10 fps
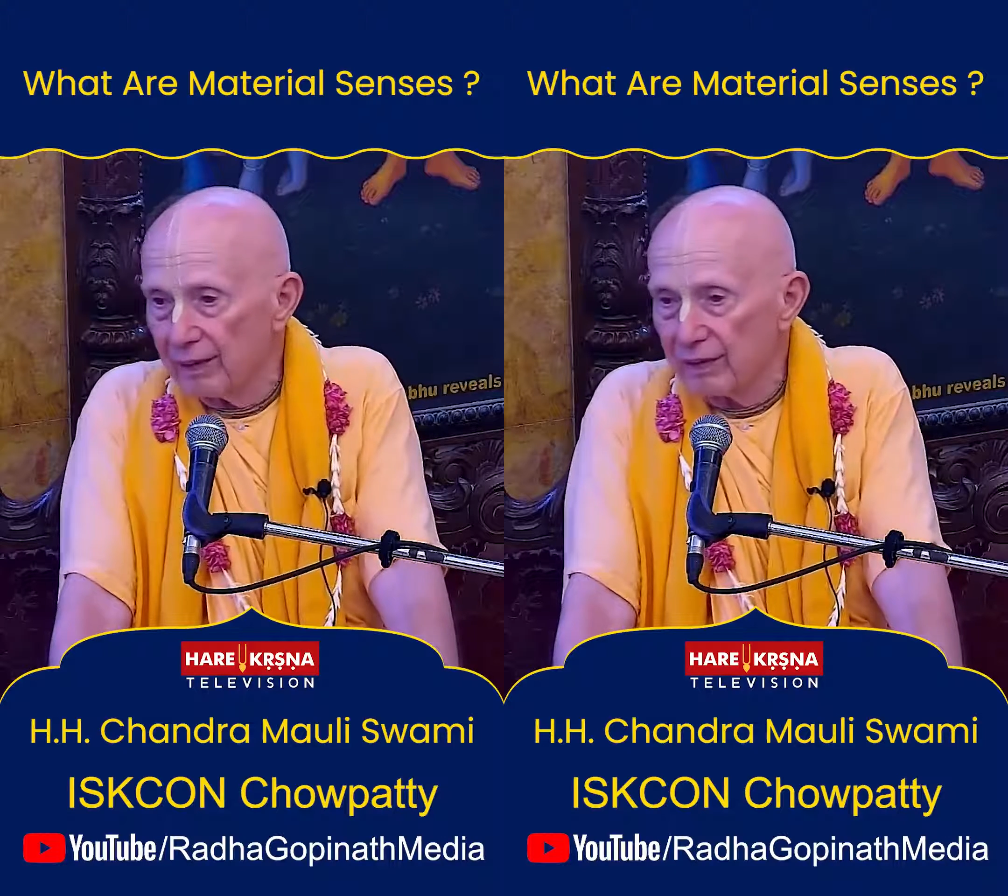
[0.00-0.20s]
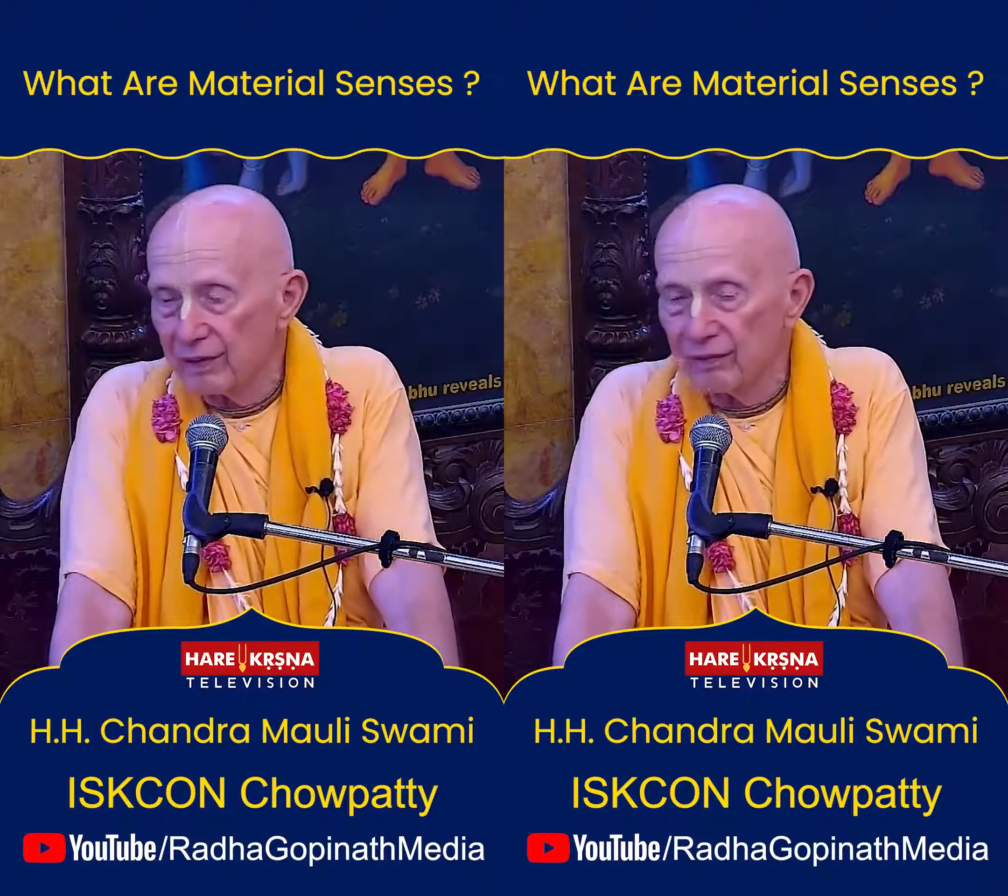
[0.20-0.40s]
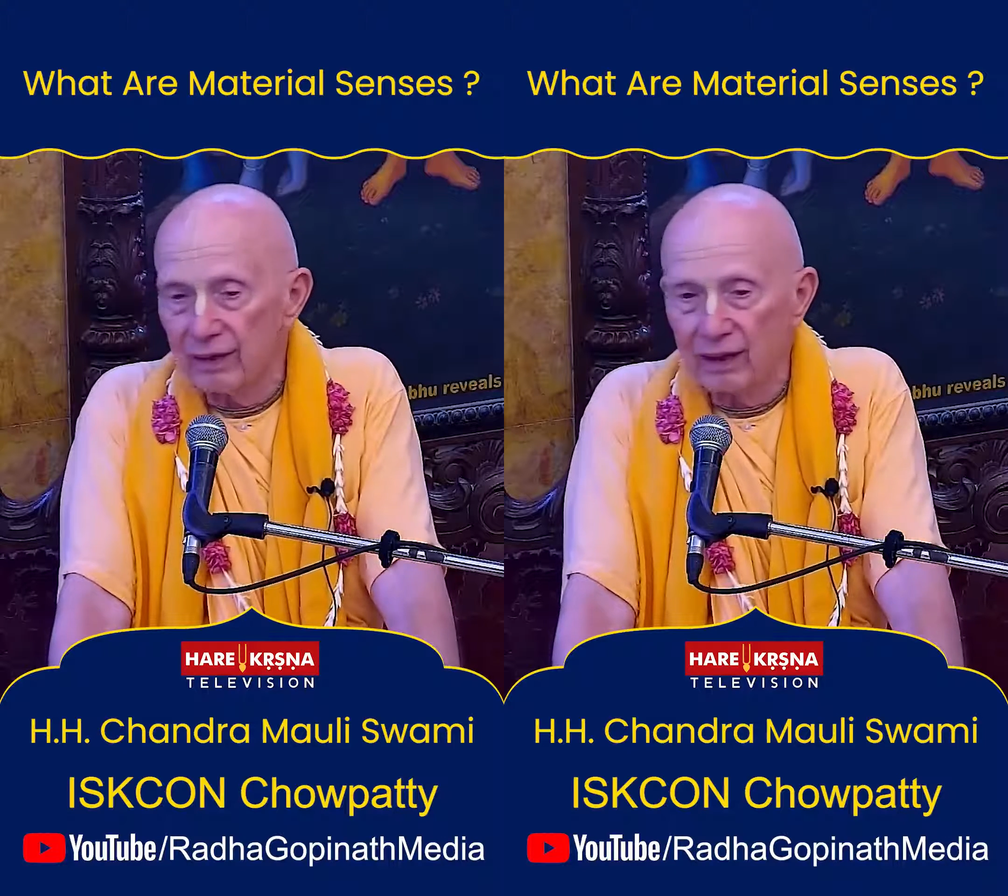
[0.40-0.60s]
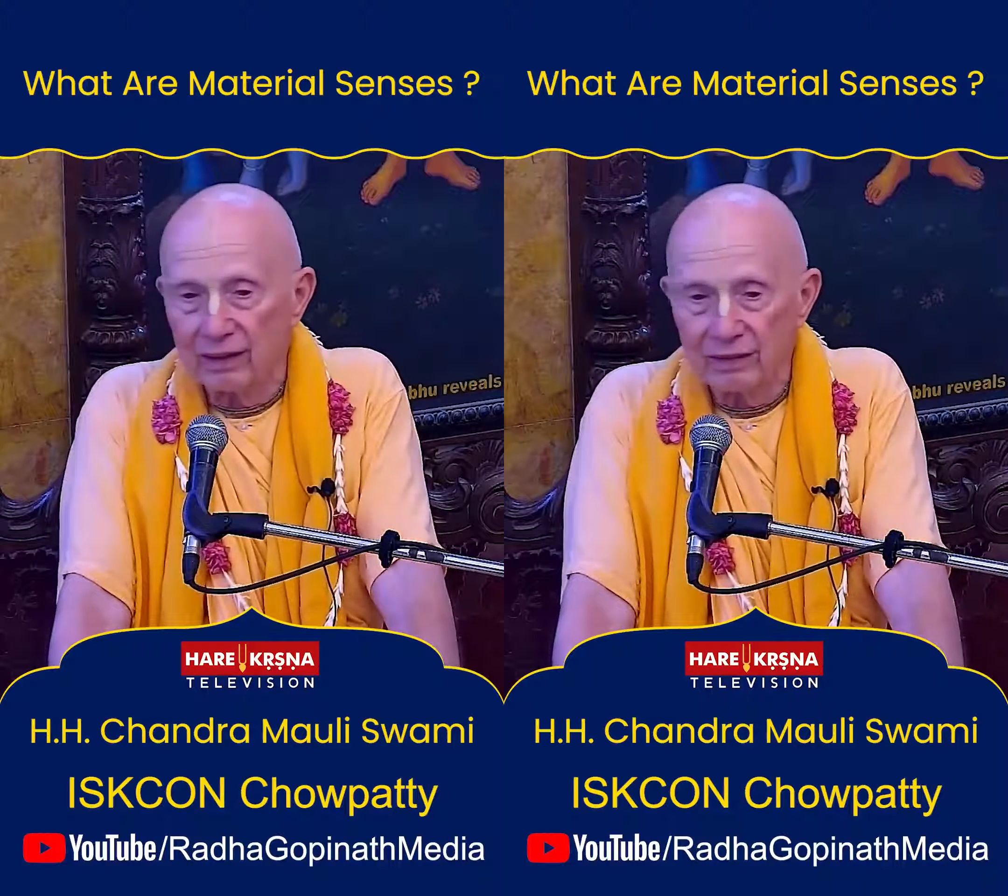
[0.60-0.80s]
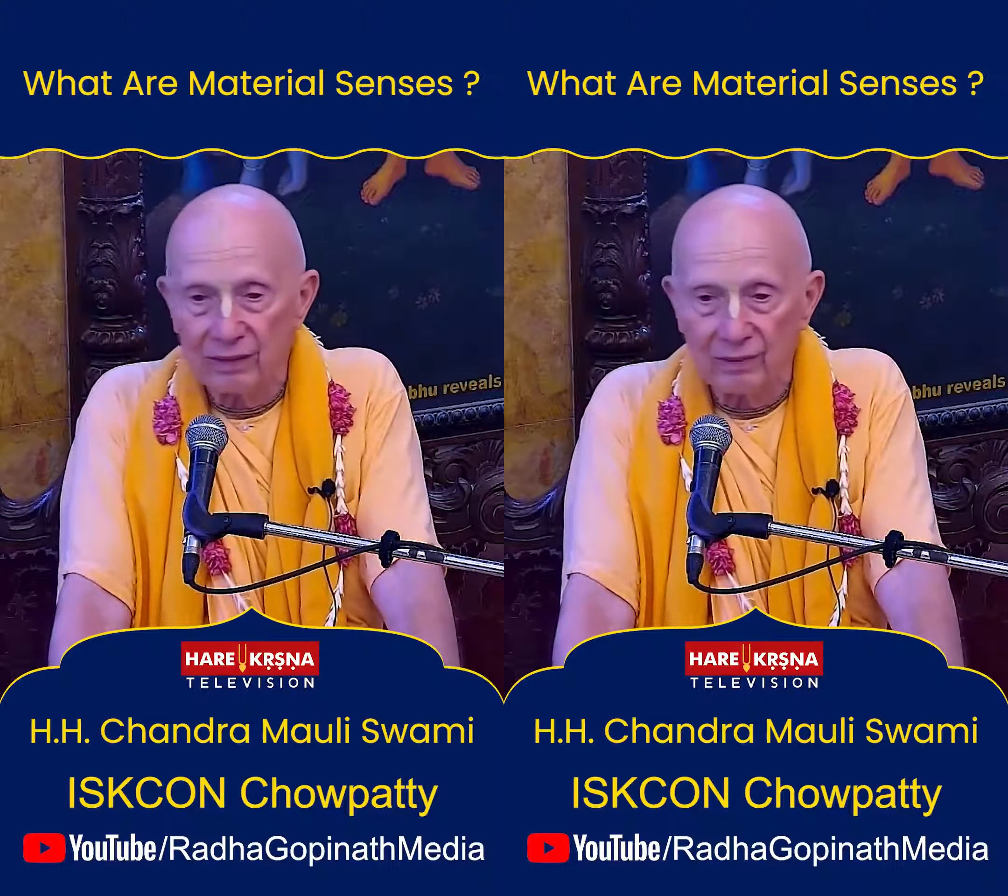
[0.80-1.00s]
is
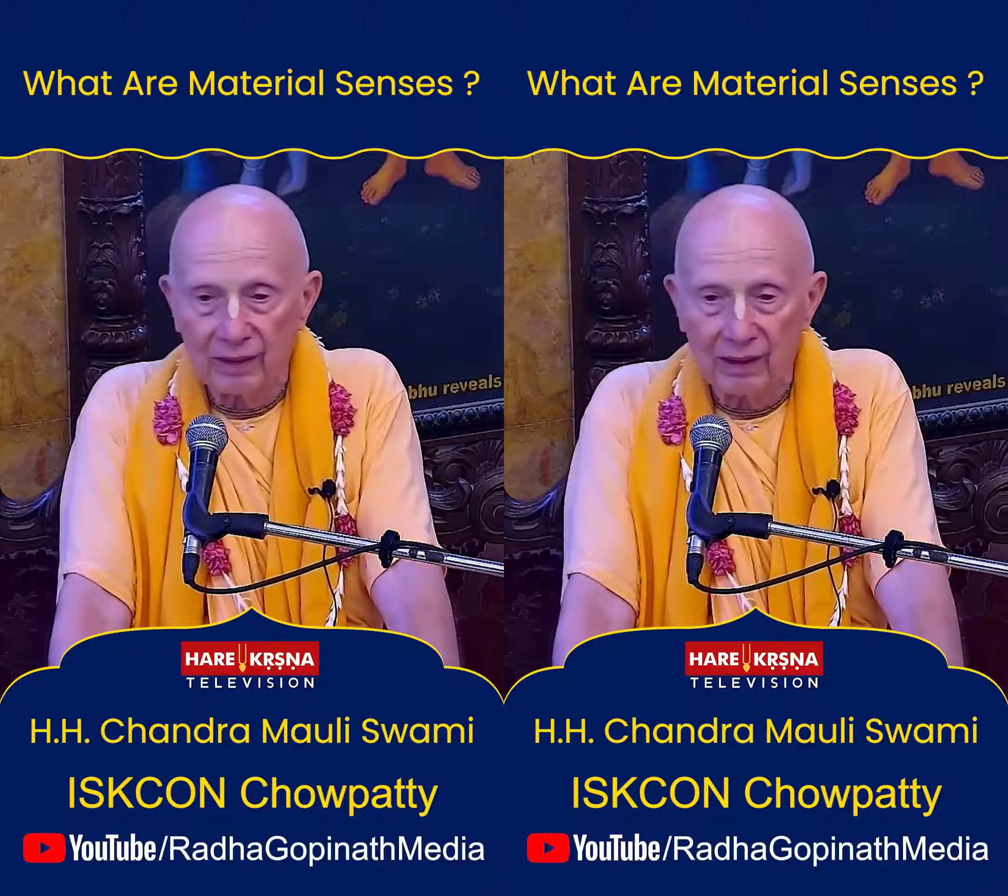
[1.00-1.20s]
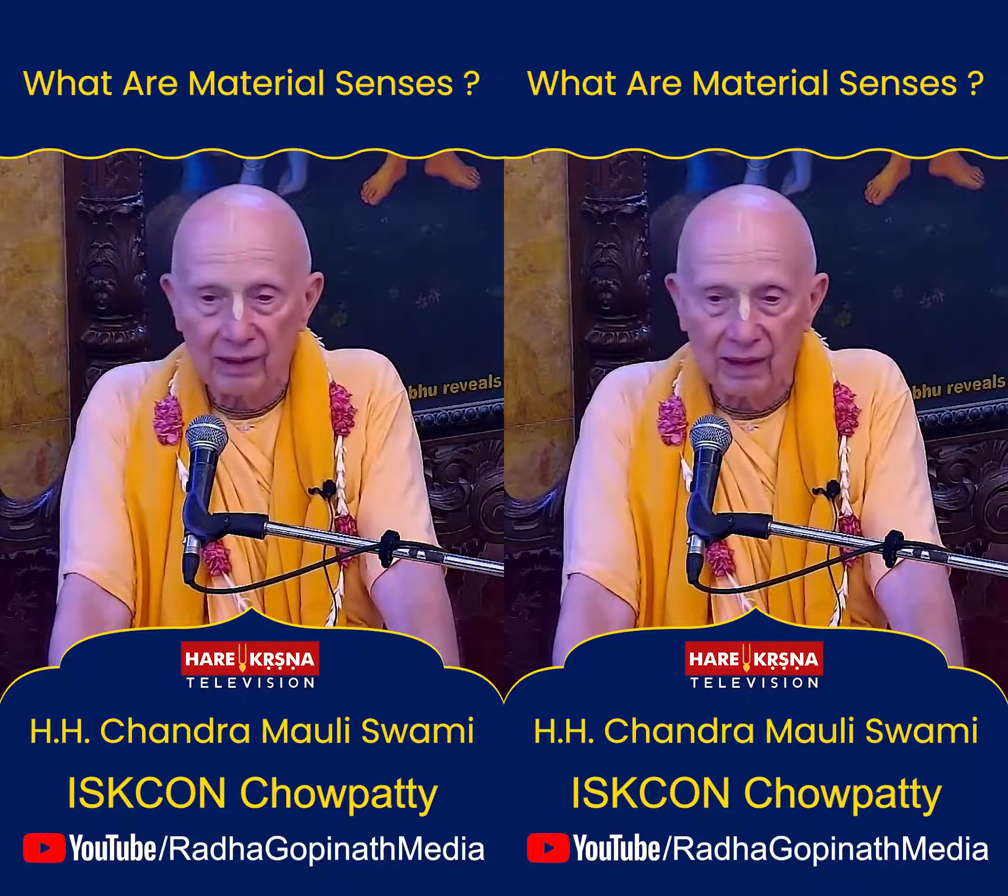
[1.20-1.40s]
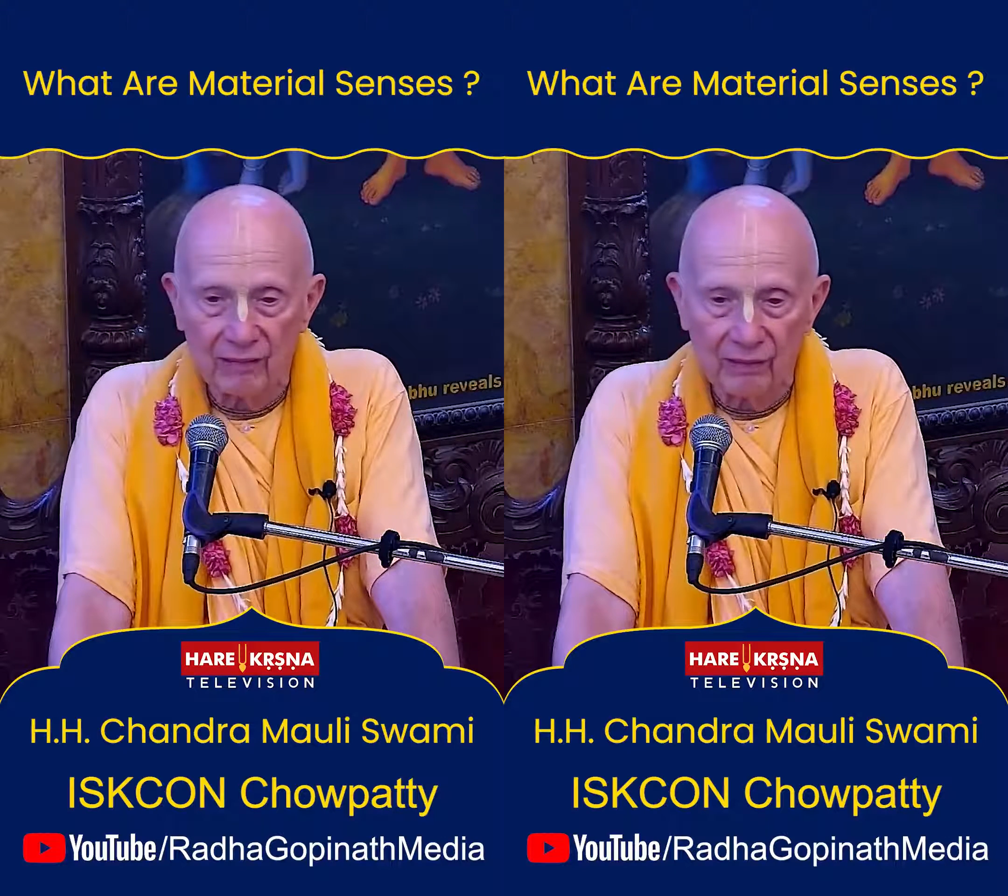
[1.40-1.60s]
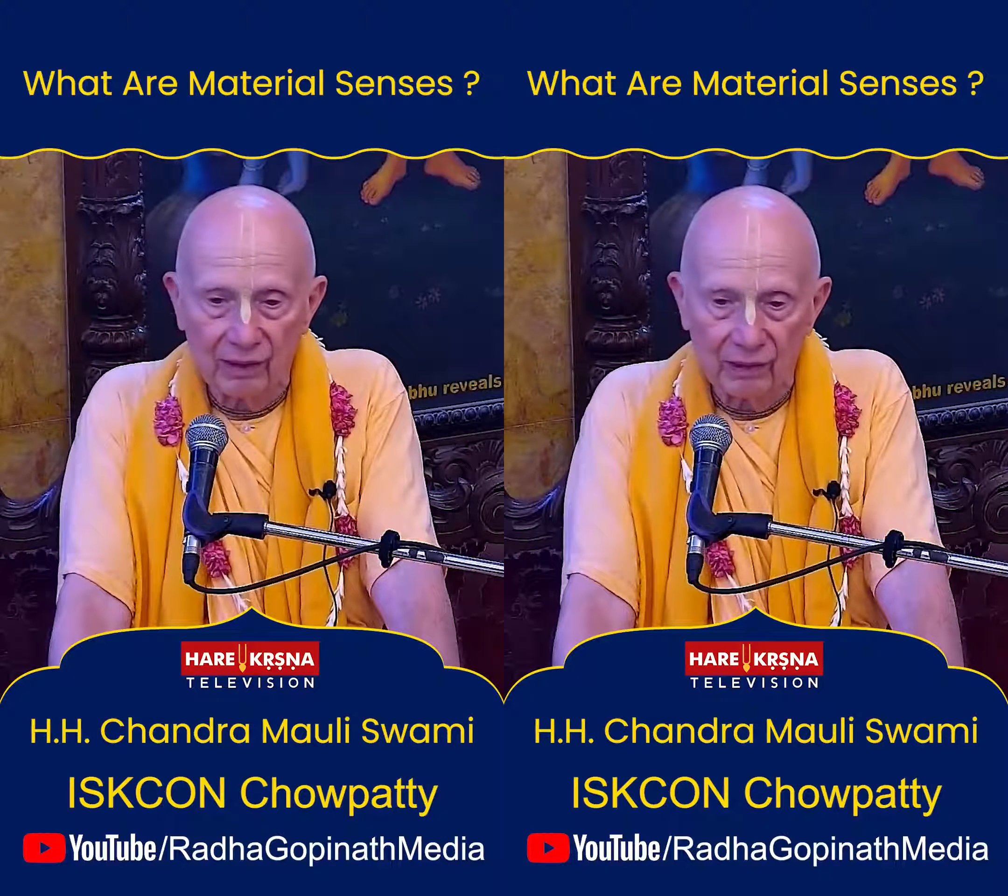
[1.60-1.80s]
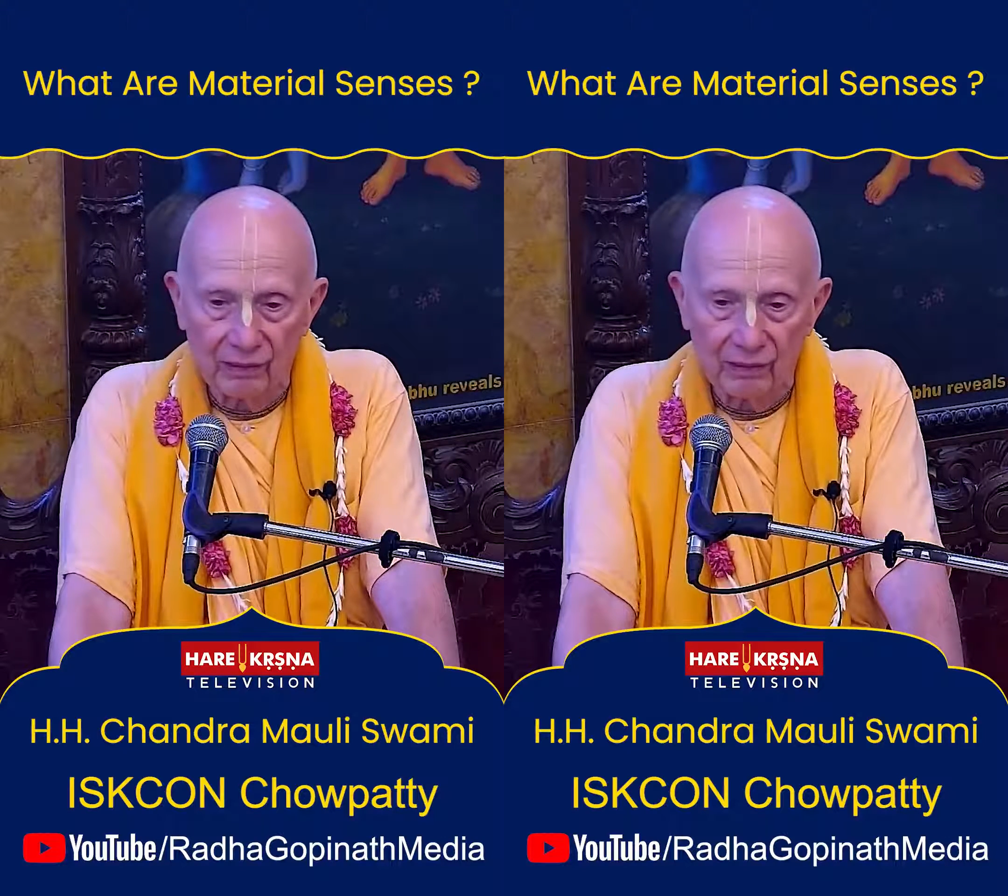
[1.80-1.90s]
simply a covering